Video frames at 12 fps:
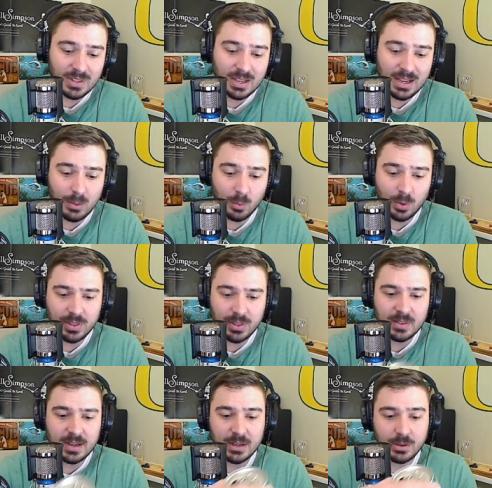one
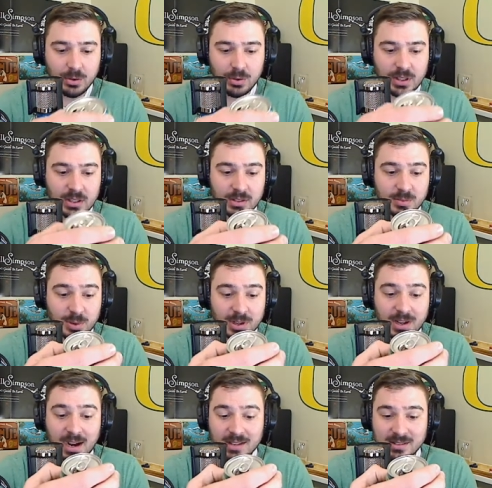thing that I do think is
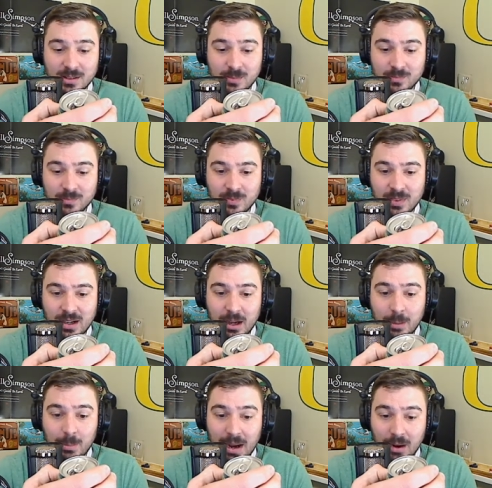pretty awesome
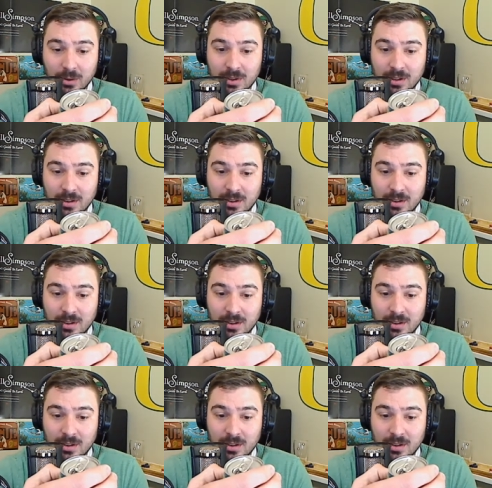about